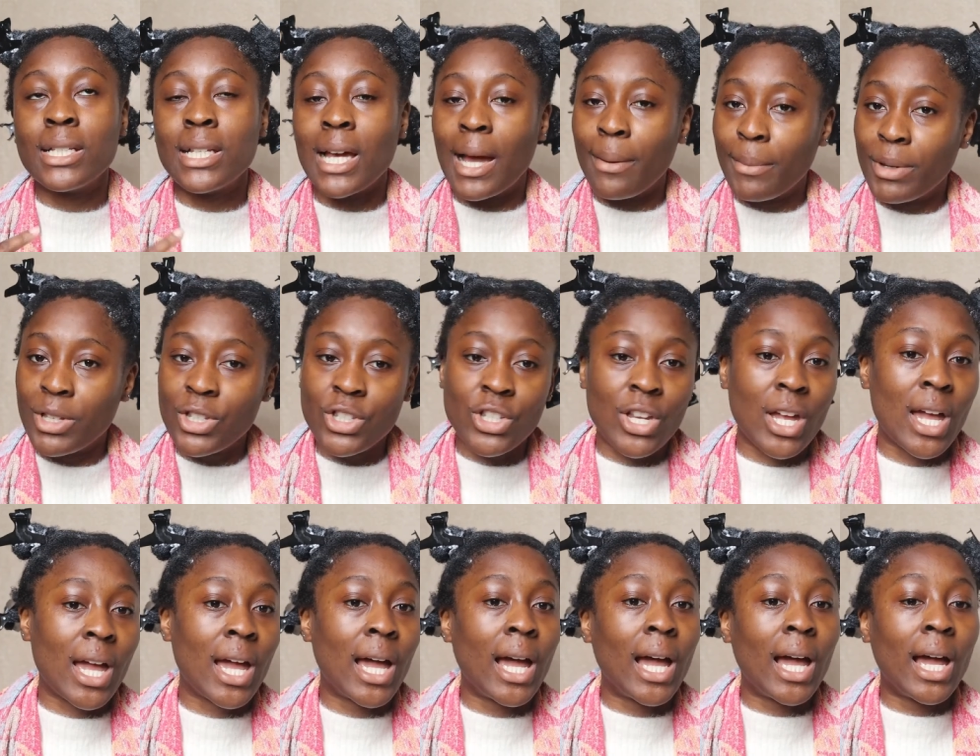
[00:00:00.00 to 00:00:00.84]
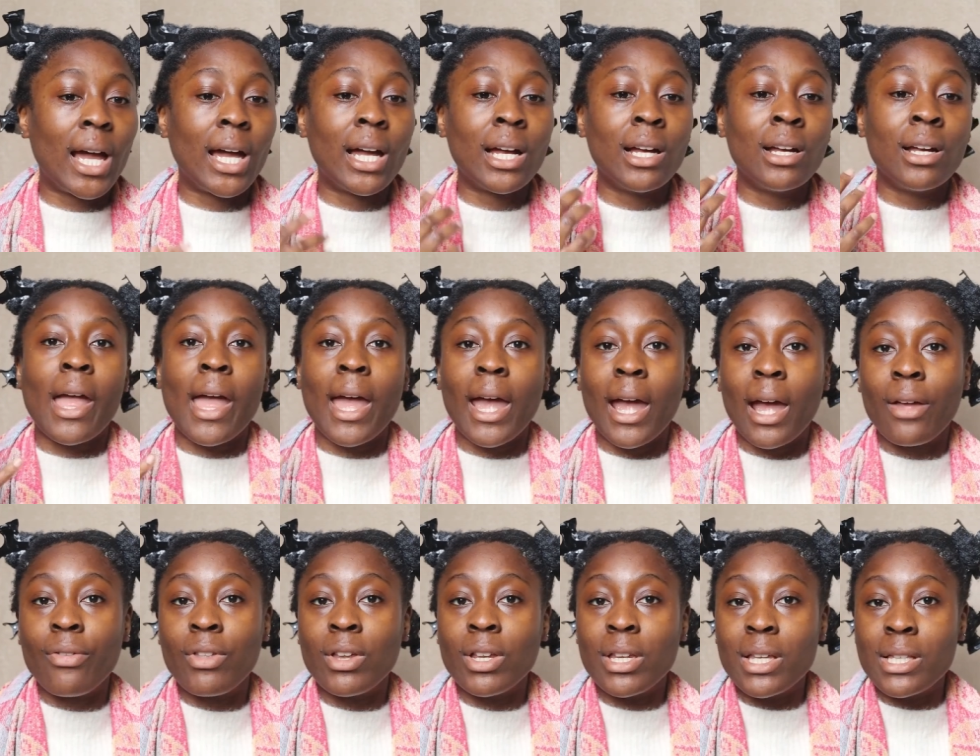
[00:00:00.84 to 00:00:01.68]
damaged hair,
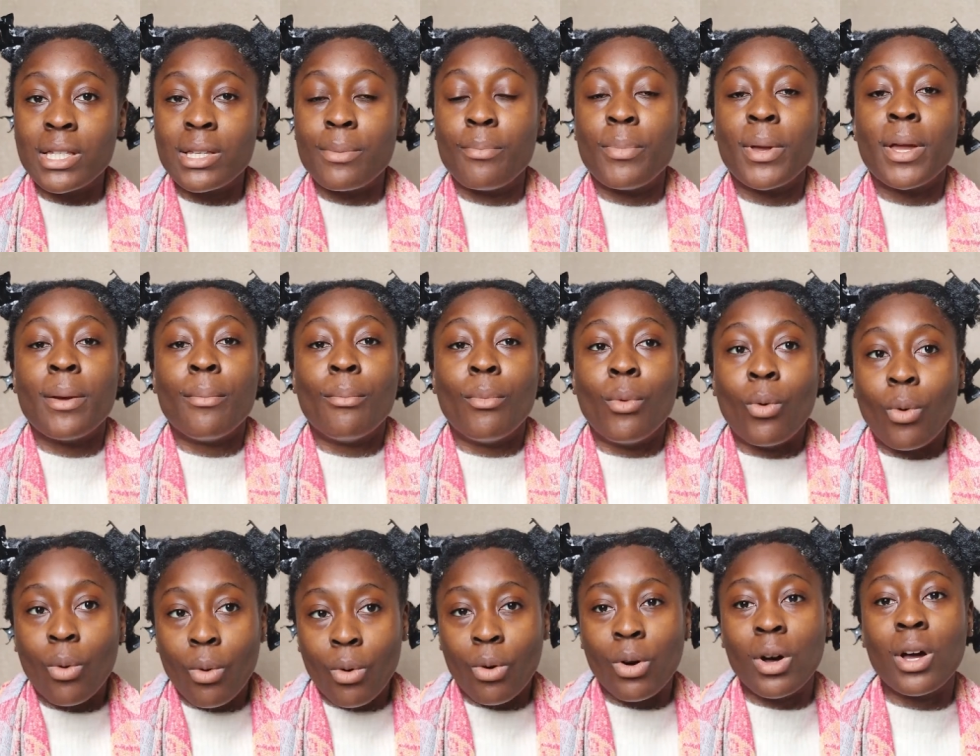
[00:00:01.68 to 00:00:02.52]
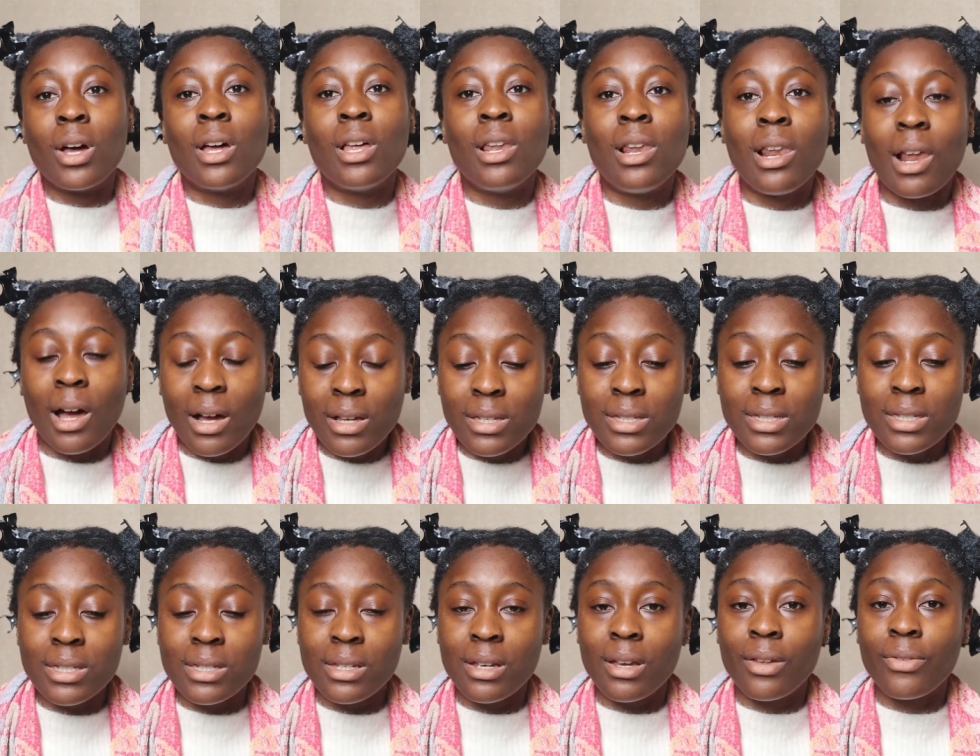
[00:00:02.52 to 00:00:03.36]
hair that needs a bit more
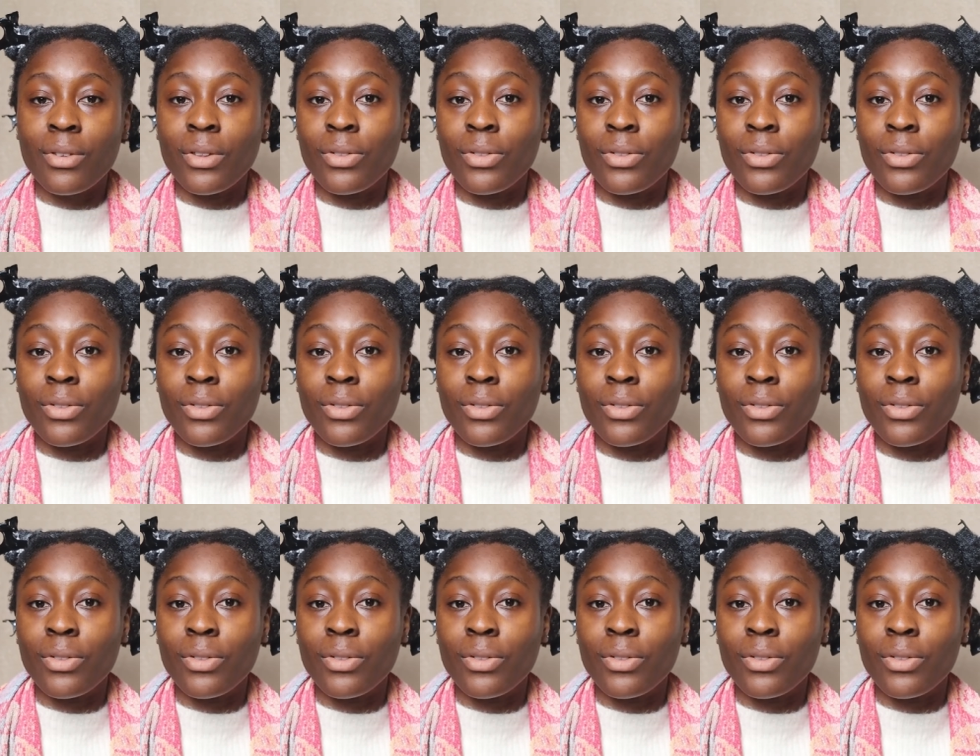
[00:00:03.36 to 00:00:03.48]
luster,